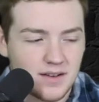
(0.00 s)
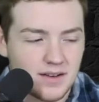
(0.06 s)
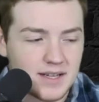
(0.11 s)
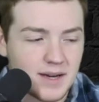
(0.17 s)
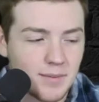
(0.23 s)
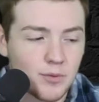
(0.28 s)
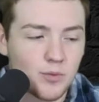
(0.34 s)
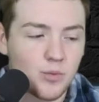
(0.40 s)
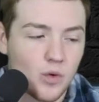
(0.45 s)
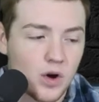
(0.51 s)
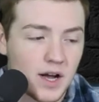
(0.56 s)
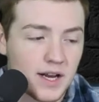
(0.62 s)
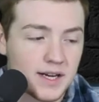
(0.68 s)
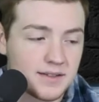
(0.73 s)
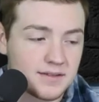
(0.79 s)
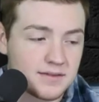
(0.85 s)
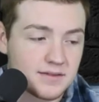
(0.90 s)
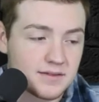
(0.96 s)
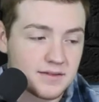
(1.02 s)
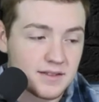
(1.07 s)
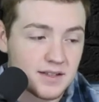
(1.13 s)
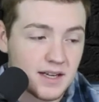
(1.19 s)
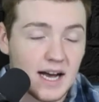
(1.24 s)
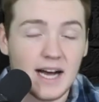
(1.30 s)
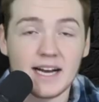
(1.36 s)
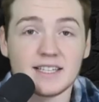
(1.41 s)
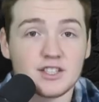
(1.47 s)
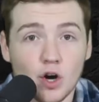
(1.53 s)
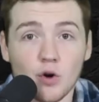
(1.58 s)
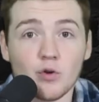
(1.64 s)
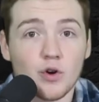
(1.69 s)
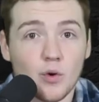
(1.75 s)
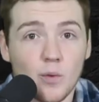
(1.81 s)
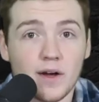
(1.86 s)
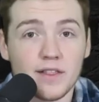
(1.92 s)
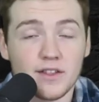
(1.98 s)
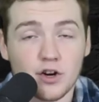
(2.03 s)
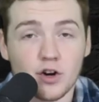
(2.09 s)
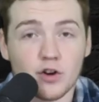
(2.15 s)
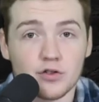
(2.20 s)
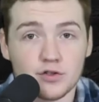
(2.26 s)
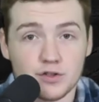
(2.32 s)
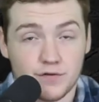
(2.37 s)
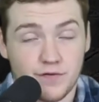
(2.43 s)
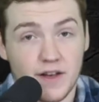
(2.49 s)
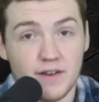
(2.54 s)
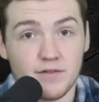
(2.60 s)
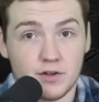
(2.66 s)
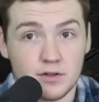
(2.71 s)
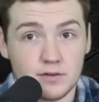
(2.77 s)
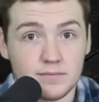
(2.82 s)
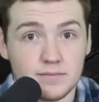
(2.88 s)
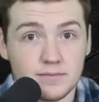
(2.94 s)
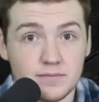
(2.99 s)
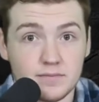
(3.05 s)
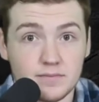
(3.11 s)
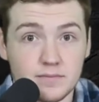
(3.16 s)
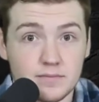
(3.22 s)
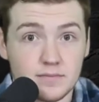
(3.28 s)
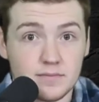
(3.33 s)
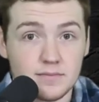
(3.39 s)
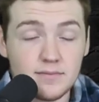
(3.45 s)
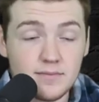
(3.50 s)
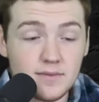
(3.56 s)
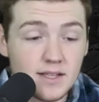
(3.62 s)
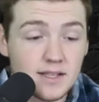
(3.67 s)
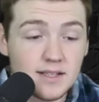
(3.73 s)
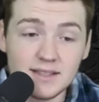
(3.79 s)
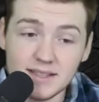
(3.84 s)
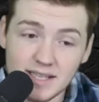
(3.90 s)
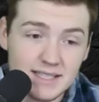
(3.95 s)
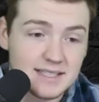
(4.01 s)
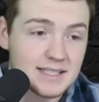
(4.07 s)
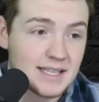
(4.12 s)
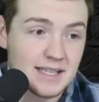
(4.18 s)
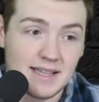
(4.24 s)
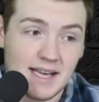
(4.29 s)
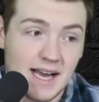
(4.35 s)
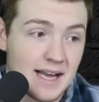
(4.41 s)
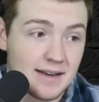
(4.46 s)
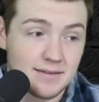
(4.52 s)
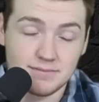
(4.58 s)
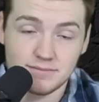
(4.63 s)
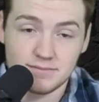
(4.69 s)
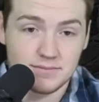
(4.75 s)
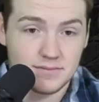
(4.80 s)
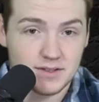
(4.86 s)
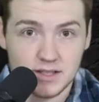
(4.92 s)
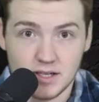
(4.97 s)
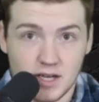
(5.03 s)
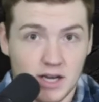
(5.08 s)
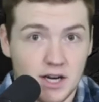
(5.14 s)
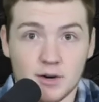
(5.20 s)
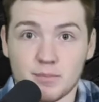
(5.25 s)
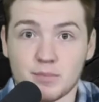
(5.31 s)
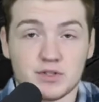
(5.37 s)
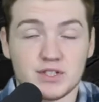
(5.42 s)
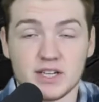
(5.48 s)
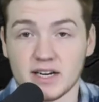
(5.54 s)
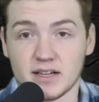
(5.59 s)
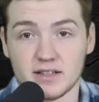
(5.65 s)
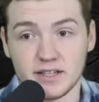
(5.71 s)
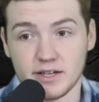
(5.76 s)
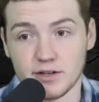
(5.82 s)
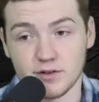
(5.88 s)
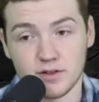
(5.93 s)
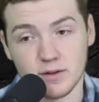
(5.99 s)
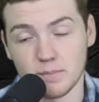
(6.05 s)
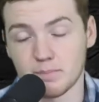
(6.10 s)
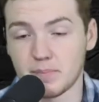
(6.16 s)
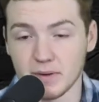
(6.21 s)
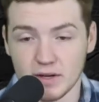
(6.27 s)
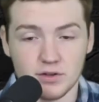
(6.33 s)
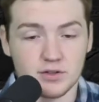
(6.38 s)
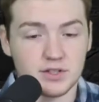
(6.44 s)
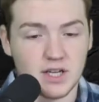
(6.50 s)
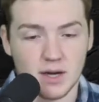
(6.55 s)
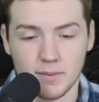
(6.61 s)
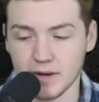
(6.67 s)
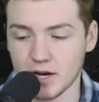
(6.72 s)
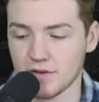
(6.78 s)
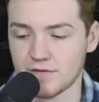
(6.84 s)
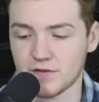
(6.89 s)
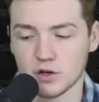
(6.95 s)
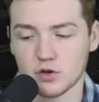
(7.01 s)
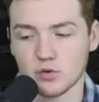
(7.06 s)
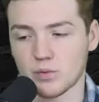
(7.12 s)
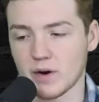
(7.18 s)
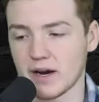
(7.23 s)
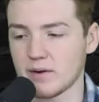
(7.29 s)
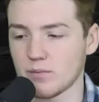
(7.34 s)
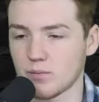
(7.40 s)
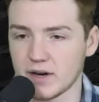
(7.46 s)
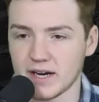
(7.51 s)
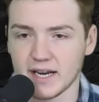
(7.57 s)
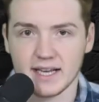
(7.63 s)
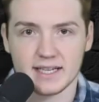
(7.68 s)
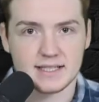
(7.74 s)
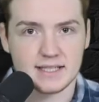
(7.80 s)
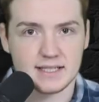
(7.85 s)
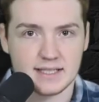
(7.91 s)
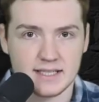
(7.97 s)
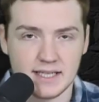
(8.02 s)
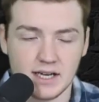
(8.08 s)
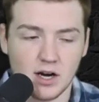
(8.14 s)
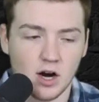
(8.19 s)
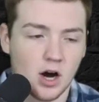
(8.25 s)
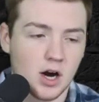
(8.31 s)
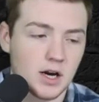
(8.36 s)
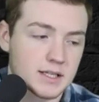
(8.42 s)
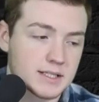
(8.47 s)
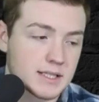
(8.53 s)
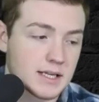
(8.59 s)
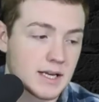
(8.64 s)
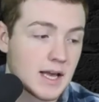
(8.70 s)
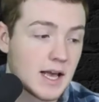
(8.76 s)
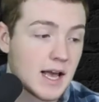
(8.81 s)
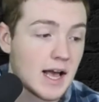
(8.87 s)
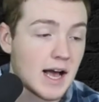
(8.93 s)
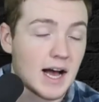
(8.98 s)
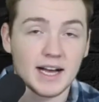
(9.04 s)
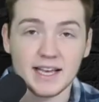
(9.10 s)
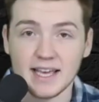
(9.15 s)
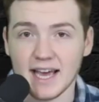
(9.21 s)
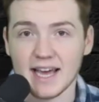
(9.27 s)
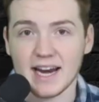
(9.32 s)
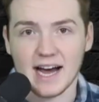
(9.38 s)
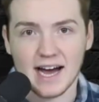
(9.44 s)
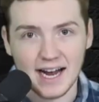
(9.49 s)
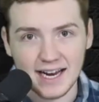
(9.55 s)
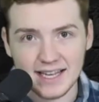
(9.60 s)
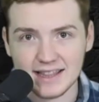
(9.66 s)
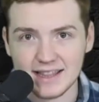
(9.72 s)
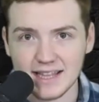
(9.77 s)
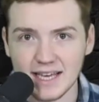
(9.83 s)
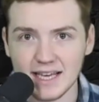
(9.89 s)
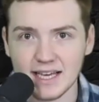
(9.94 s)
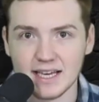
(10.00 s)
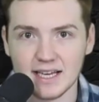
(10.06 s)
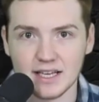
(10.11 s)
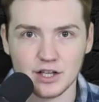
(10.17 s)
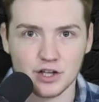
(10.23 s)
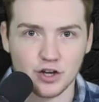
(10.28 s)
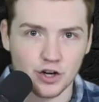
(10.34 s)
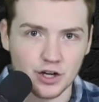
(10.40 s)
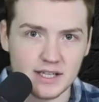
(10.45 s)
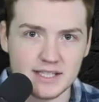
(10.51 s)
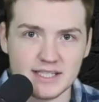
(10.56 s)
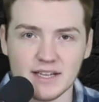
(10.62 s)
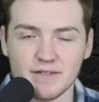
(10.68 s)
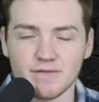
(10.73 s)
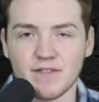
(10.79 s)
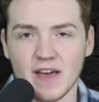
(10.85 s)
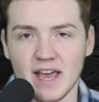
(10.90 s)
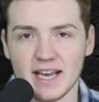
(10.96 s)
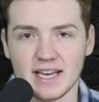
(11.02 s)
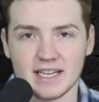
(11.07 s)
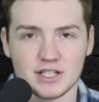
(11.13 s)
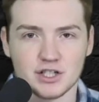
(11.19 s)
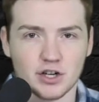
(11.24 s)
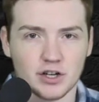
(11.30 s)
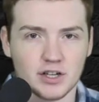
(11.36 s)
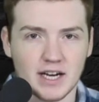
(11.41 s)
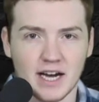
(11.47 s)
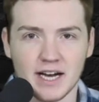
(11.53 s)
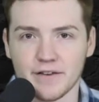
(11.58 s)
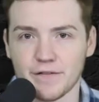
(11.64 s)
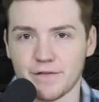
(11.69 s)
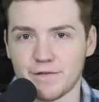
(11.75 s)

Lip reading: number one, I don't know why the Cardinals are favored. Let's get that 100% clear. The Bills coming off a great win against the Seahawks. Again, I think you're going to see Vegas start kind of